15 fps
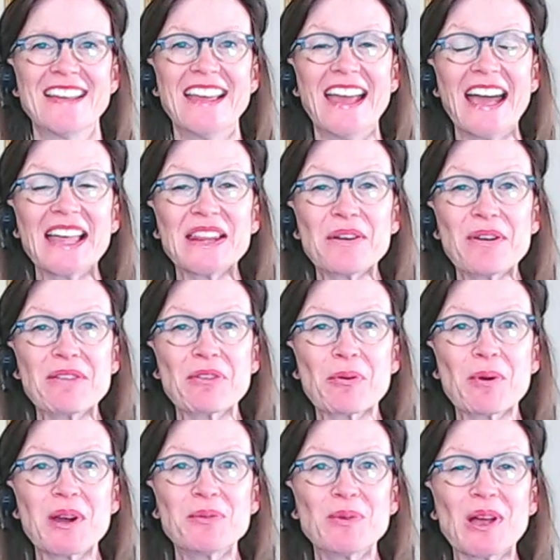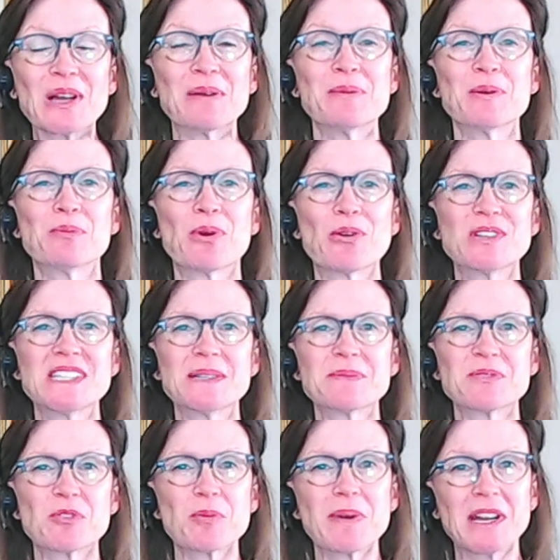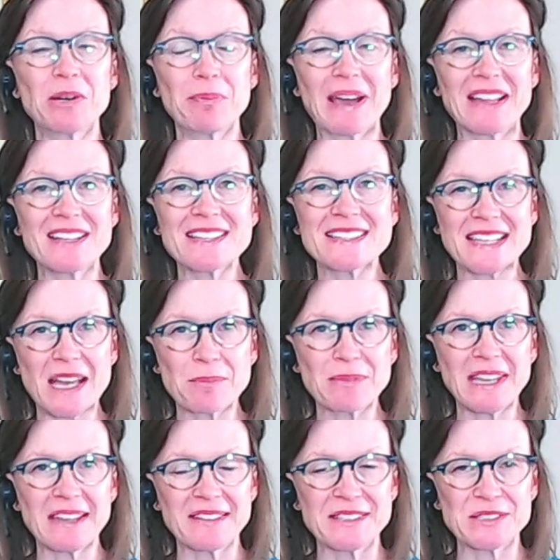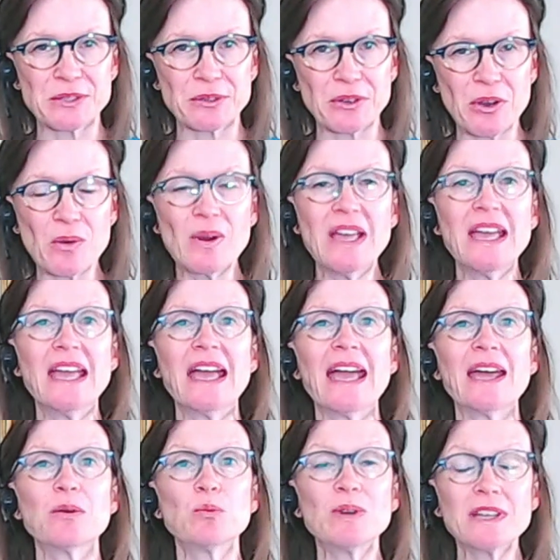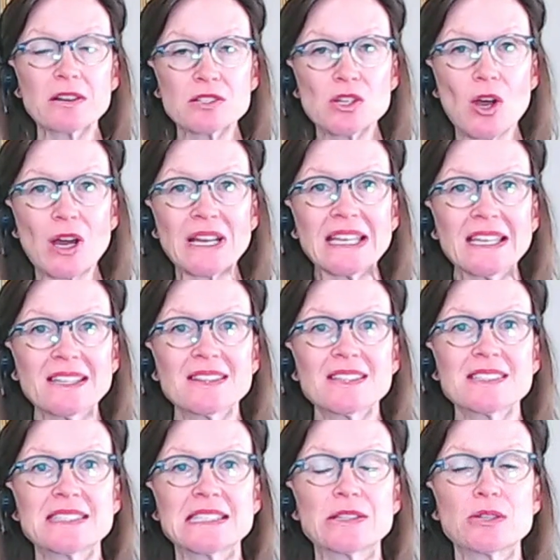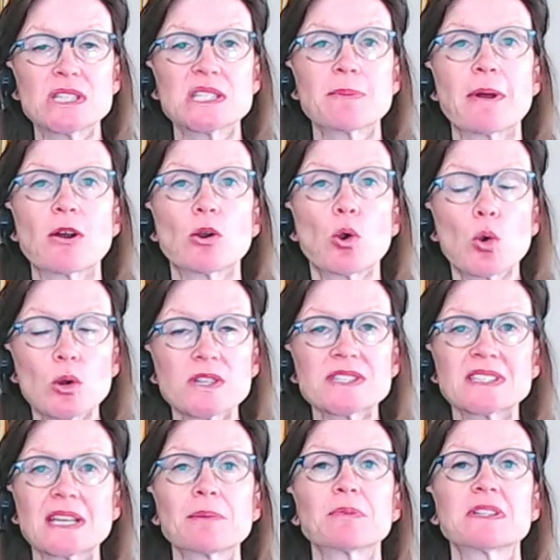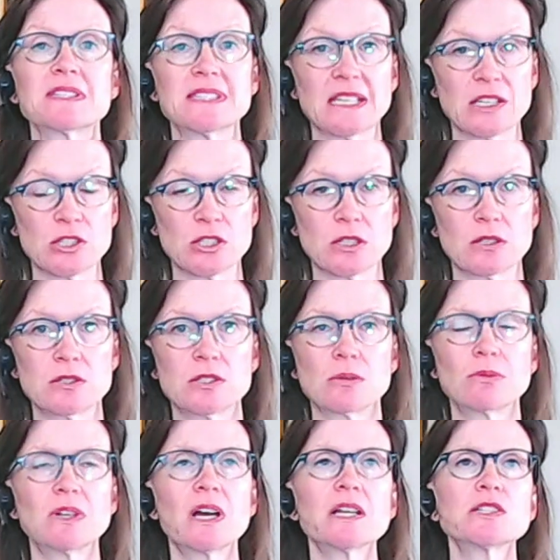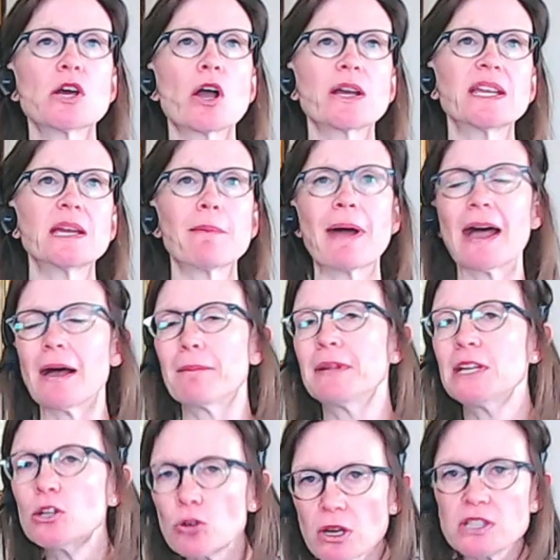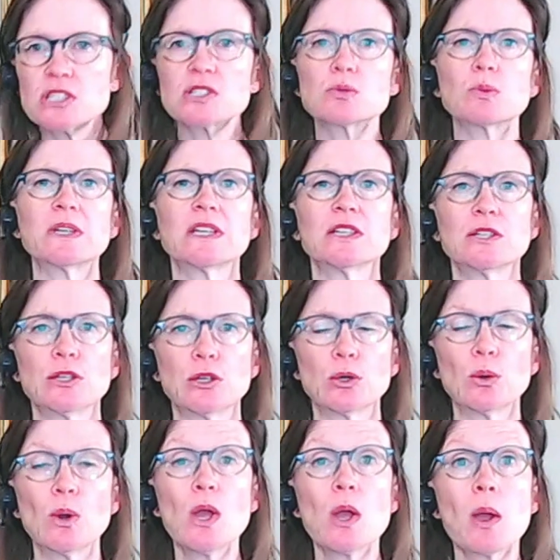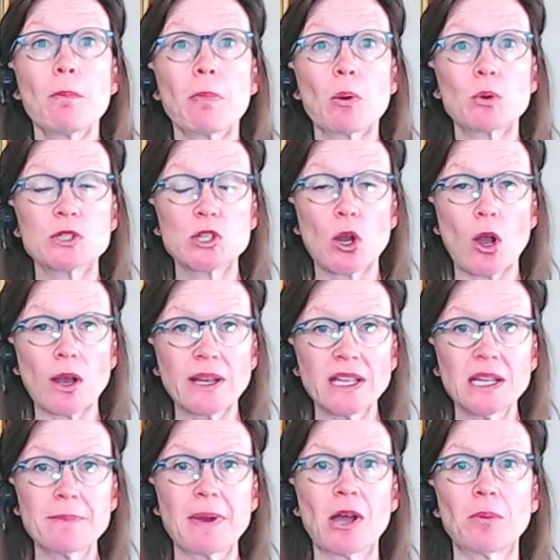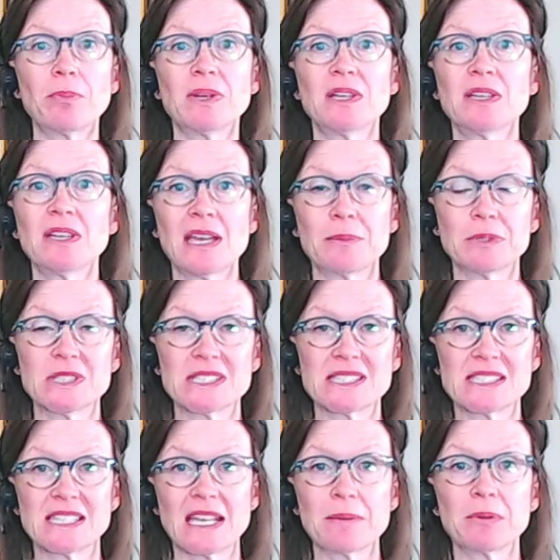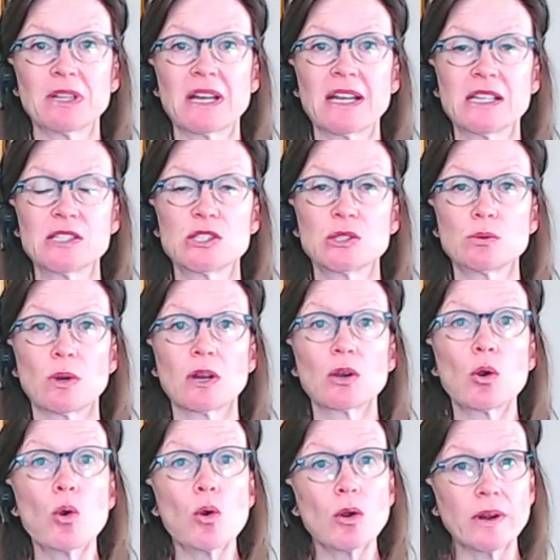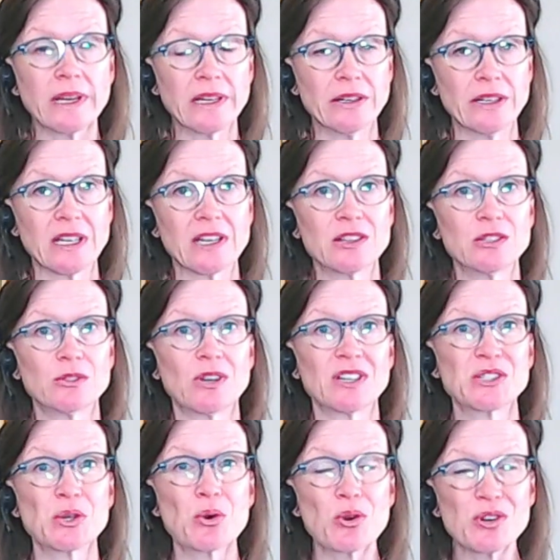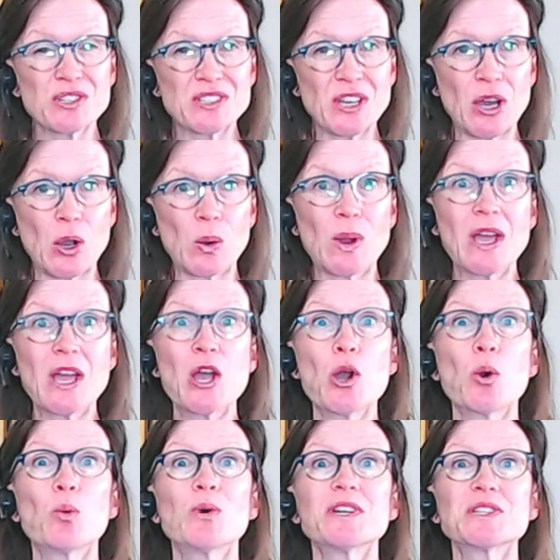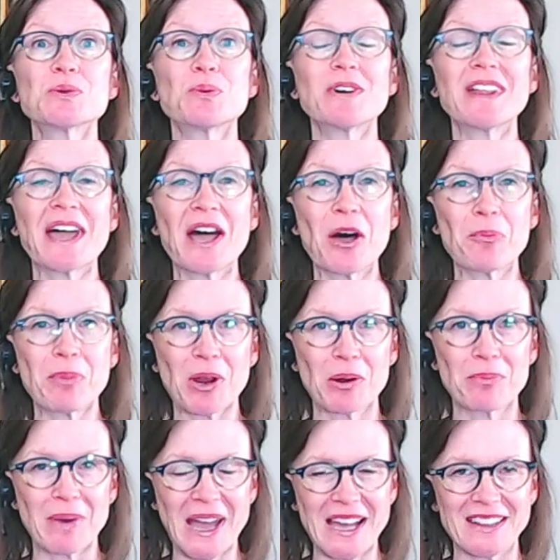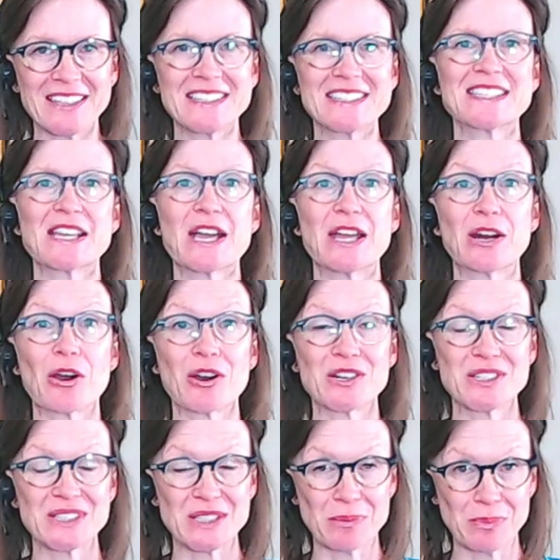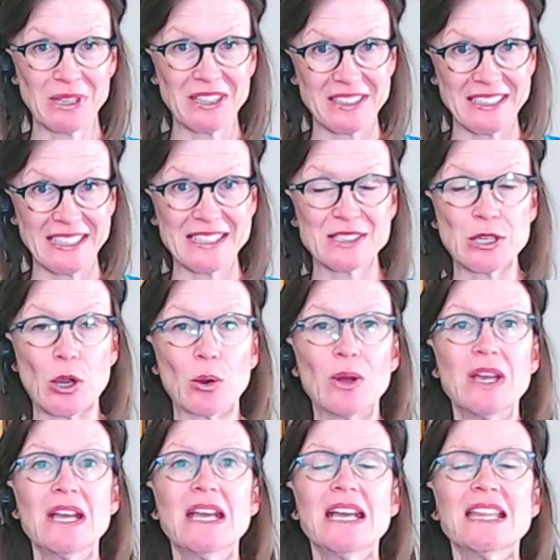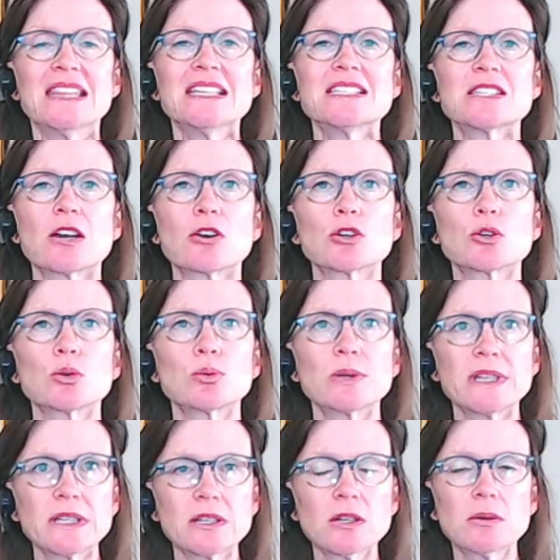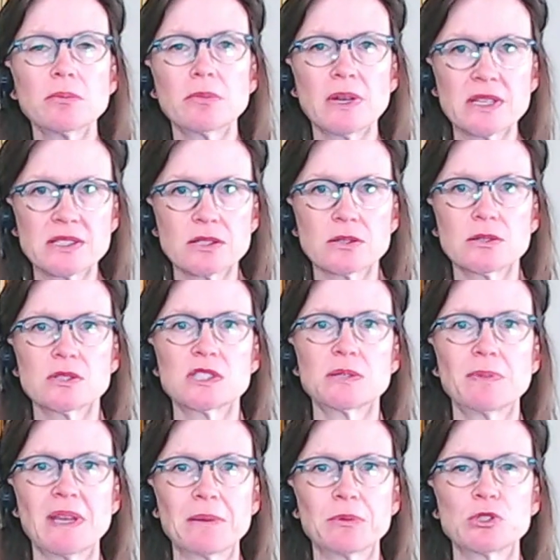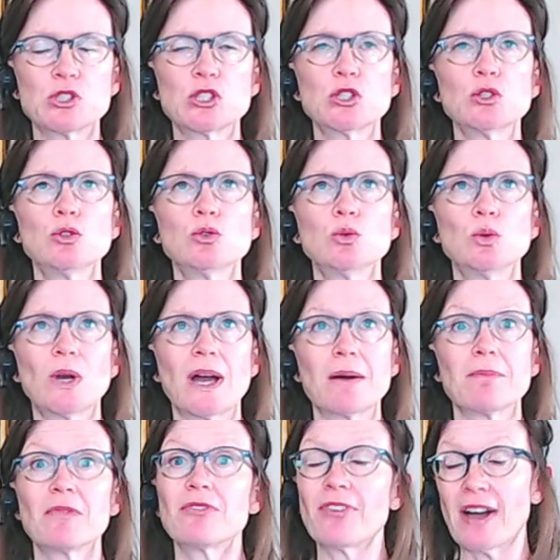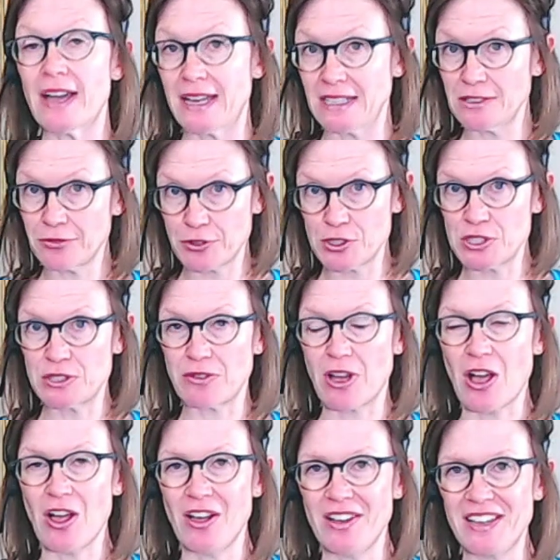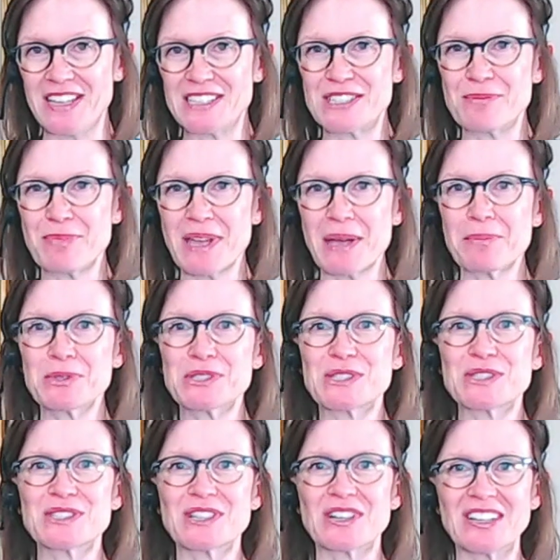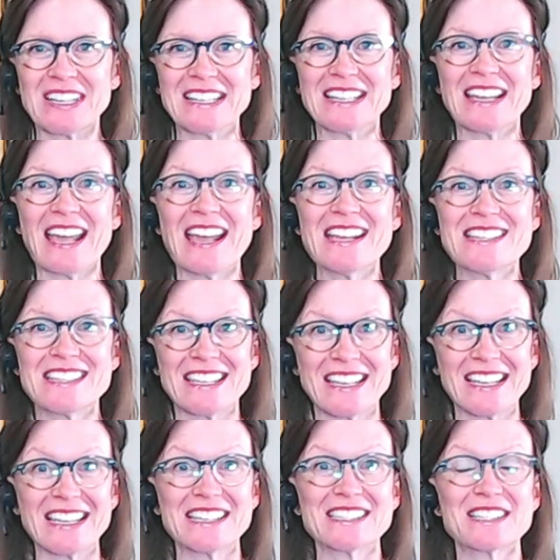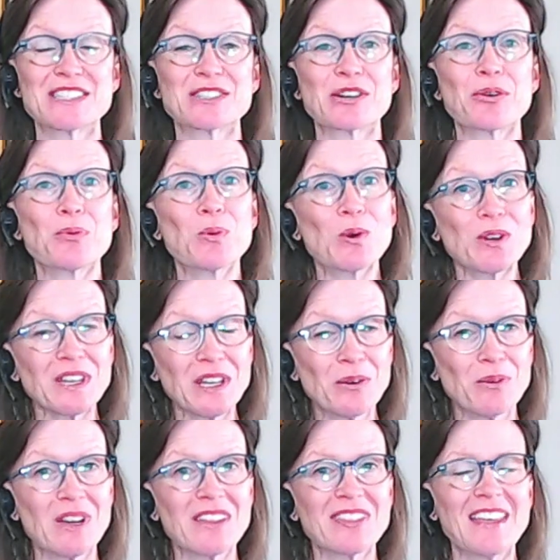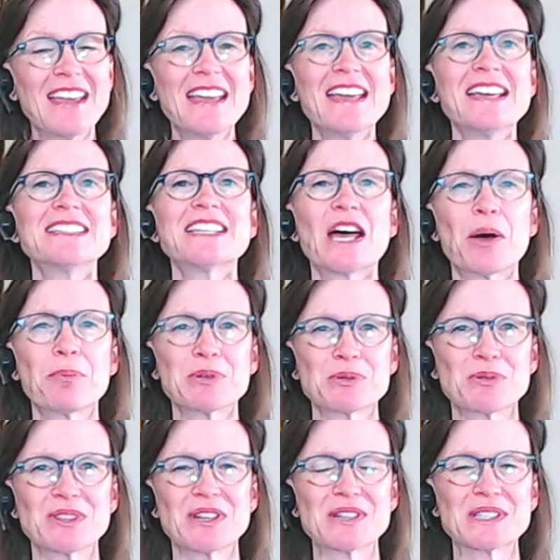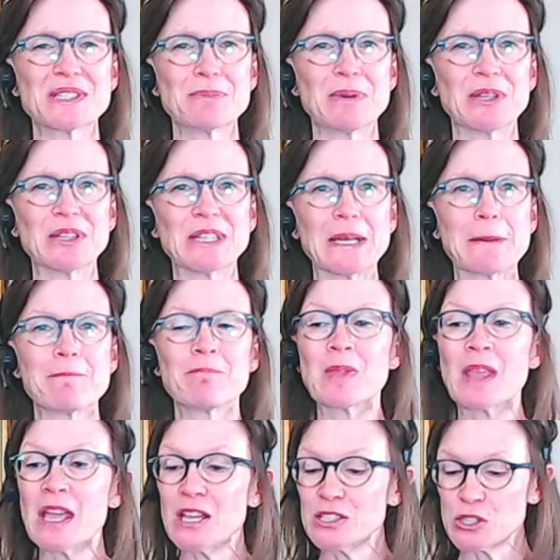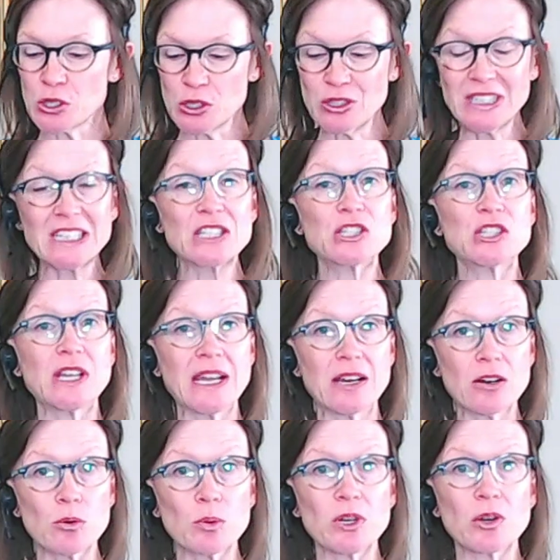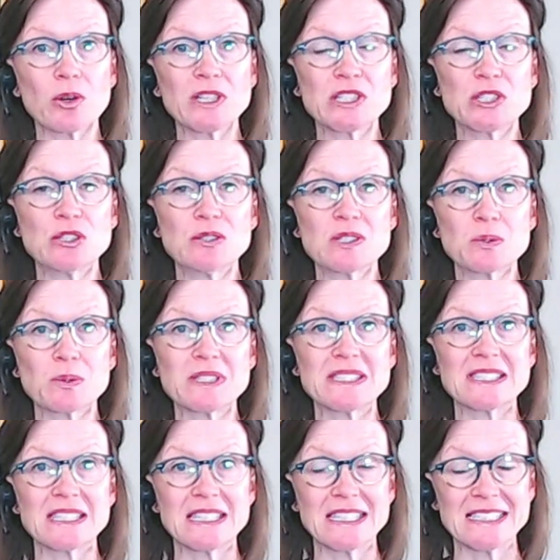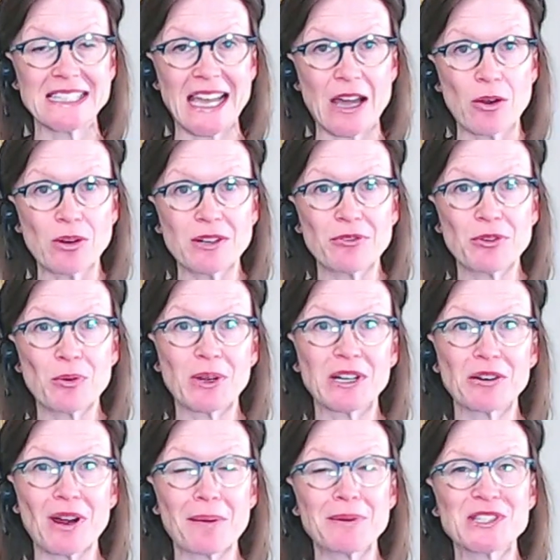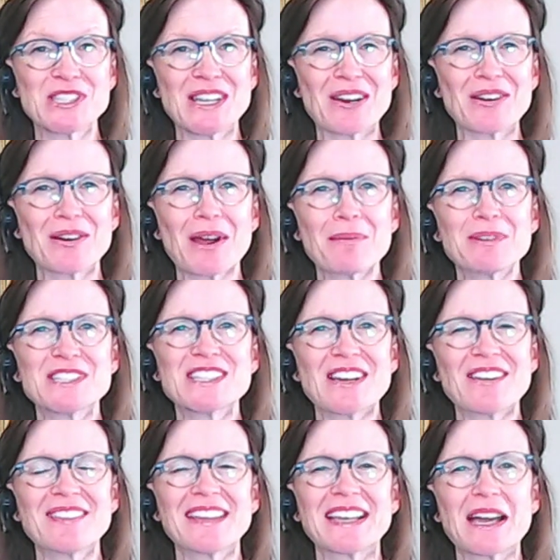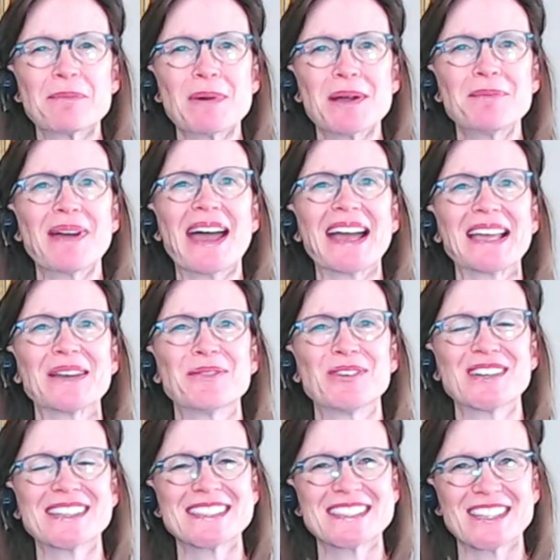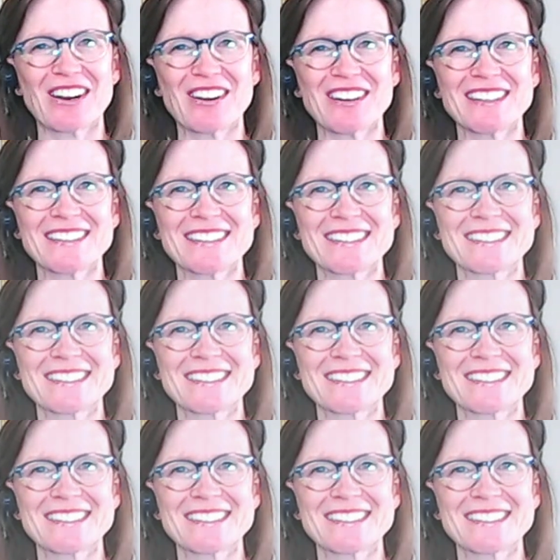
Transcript: Hello everyone, welcome to Pro Tips for Better Balance. I'm Kelly Doro, and we are talking in this series about core stabilization. So we're not talking about how many crunches we can do, but we're talking about being able to stabilize through our core area, through our torso, which will help our balance and our stability. So these are critical muscles to be able to find, first of all, and to be able to start engaging and to start working with to help us with our stability. So you need a chair. We're going to do this one sitting down. If you want to grab a chair, and then come on back and we'll get started.